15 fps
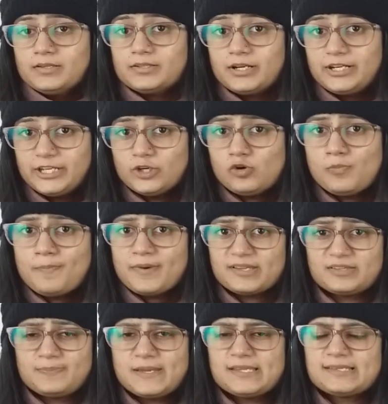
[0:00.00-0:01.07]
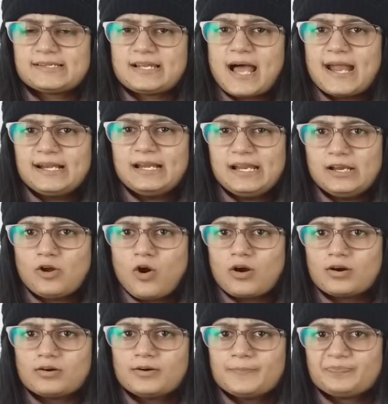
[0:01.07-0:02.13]
The tube must be slightly
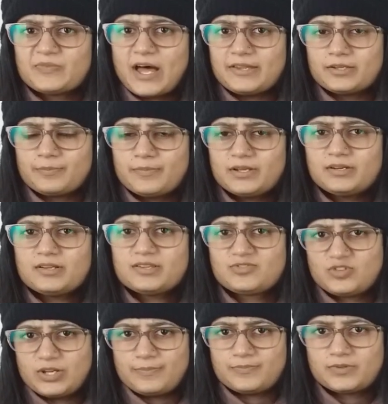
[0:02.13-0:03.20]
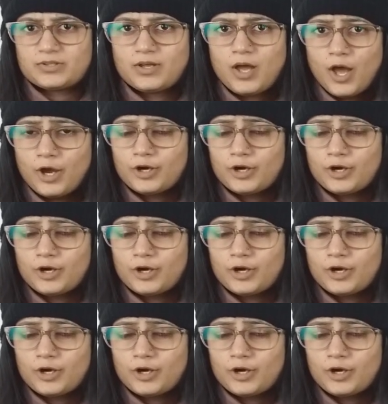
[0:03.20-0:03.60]
longer than the mirror strips.